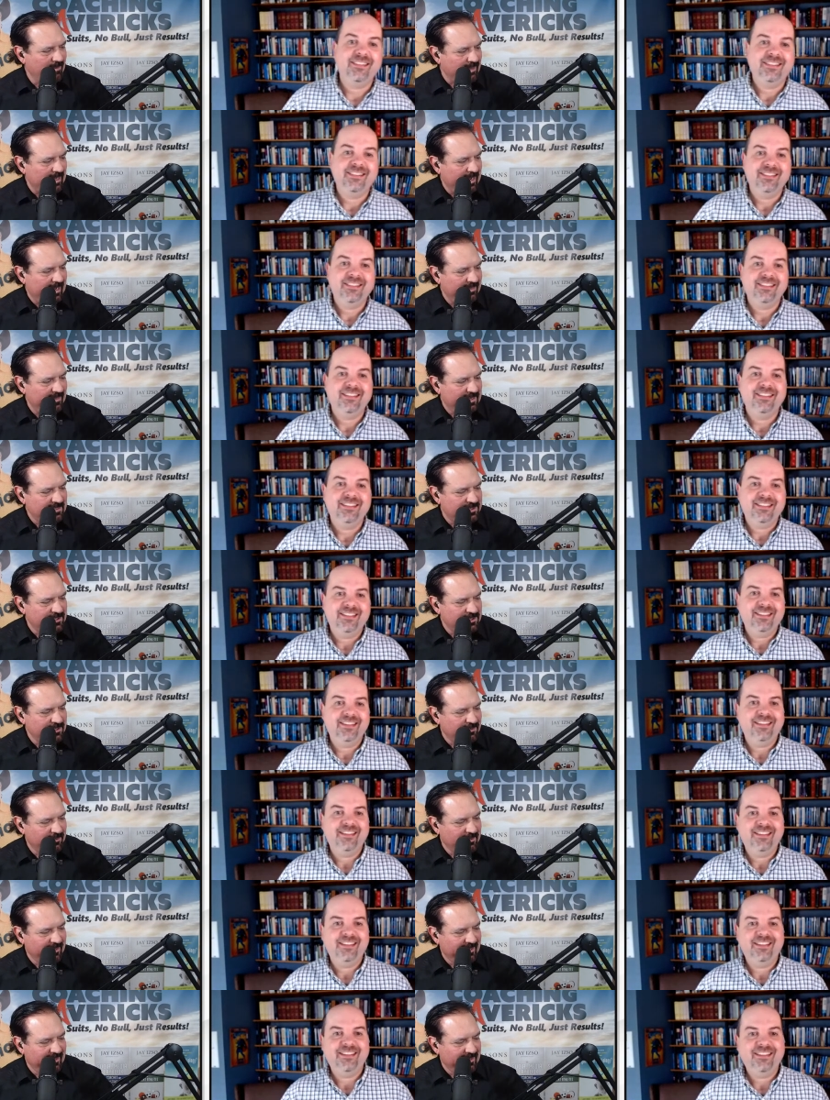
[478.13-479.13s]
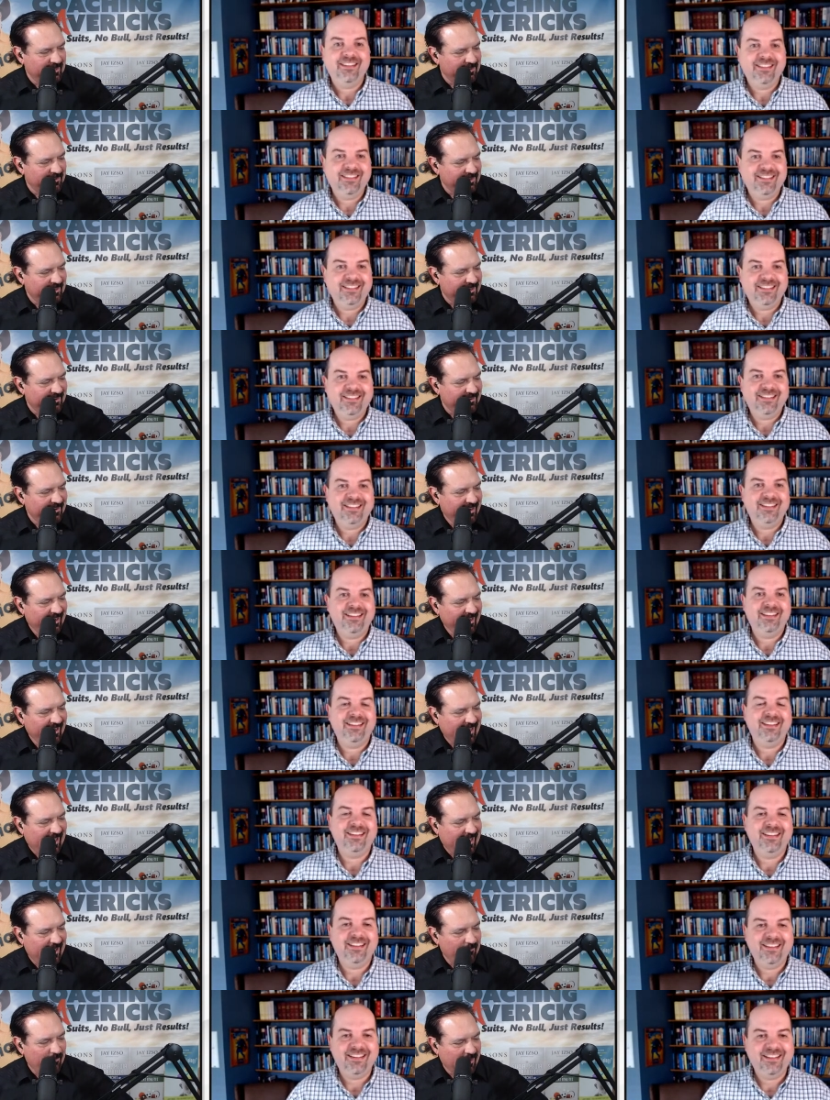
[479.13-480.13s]
Speaker 1: glad that you are, you're here.
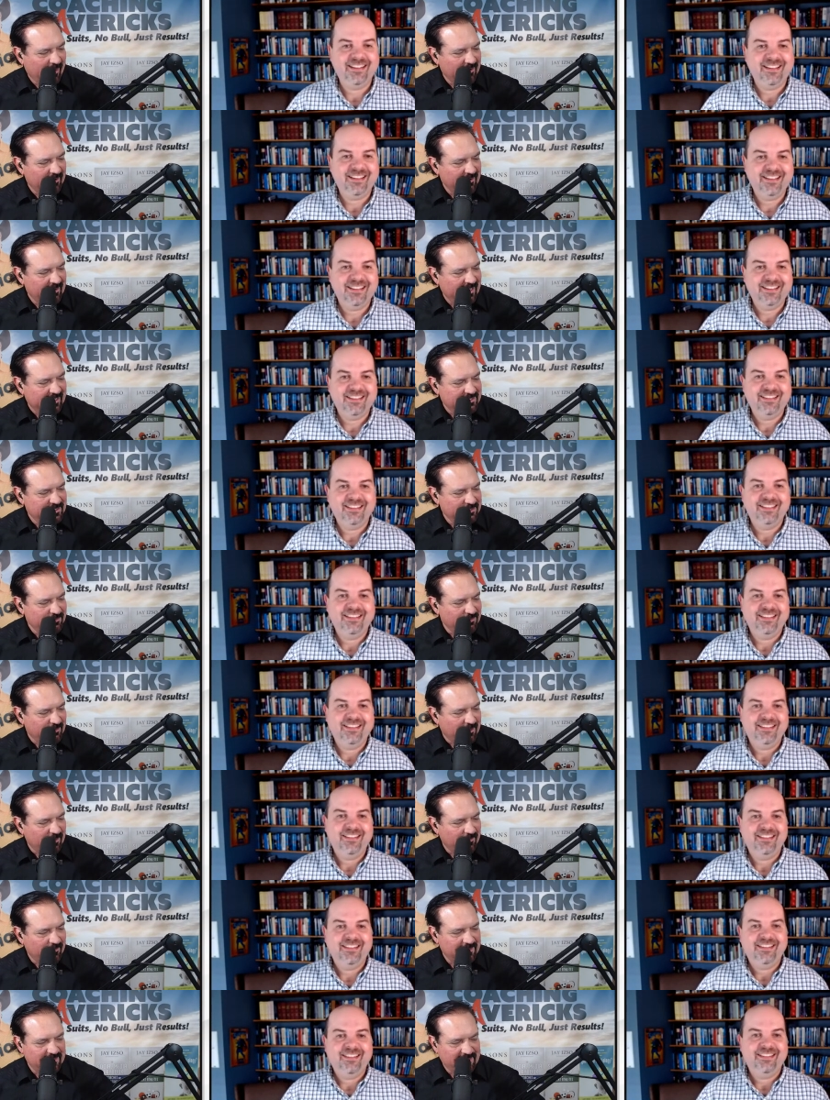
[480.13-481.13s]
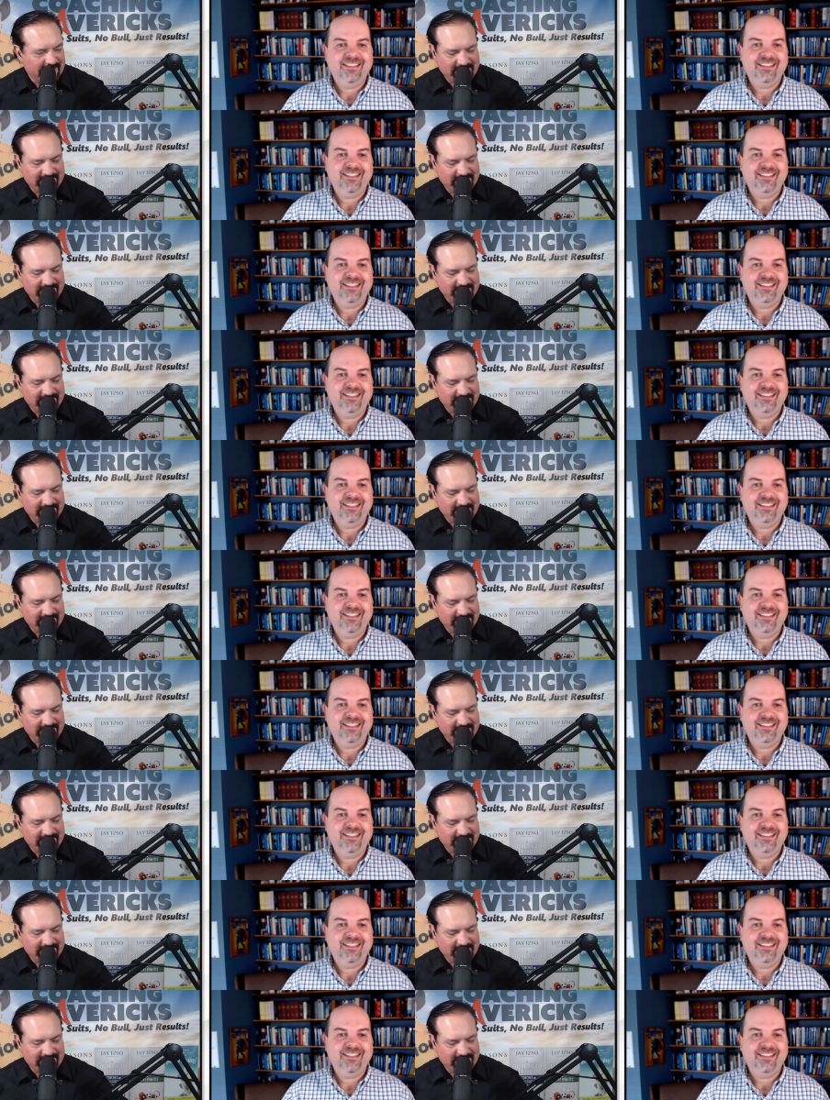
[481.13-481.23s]
I'm honored that you are with